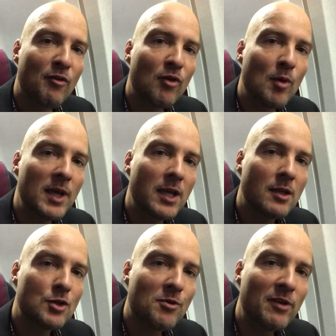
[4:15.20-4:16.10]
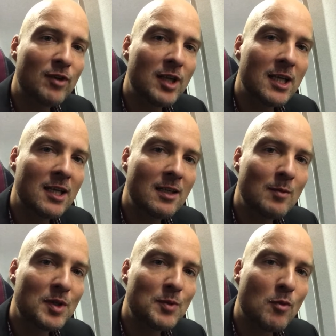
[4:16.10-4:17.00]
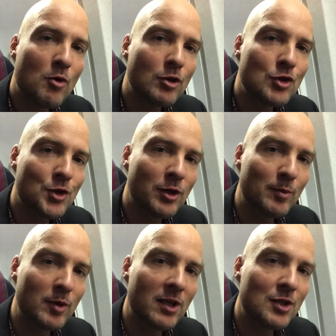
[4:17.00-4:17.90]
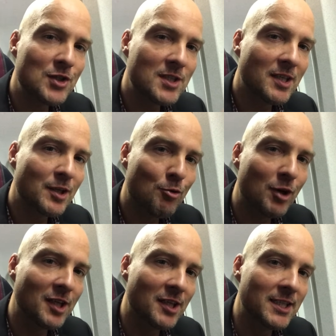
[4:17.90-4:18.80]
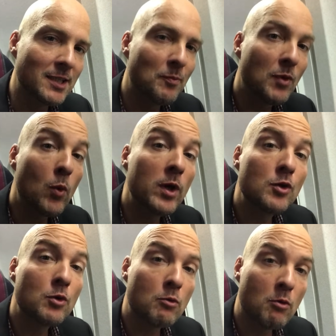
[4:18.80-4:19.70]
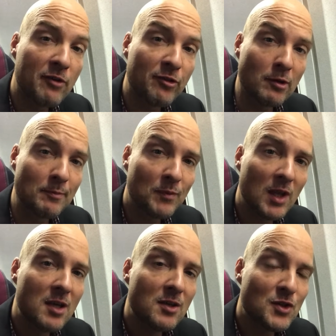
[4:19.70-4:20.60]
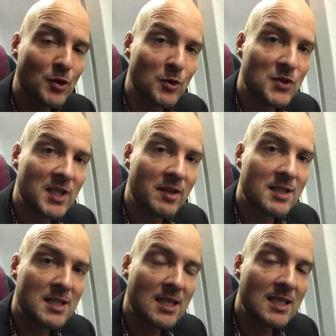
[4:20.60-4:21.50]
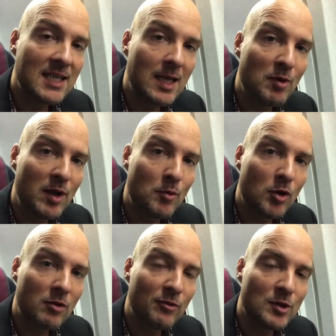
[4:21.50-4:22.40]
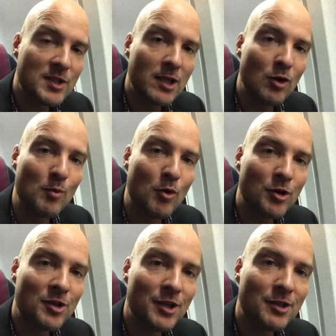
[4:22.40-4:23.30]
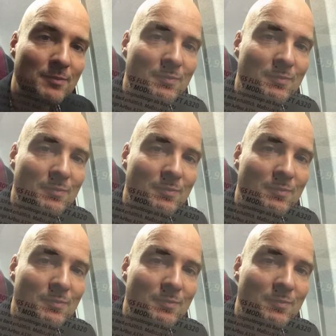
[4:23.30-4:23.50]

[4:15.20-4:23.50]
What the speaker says: For making traveling a little bit more enjoyable, I just had a great idea. We'll do a raffle. So you see this nice airplane model for sale on board here.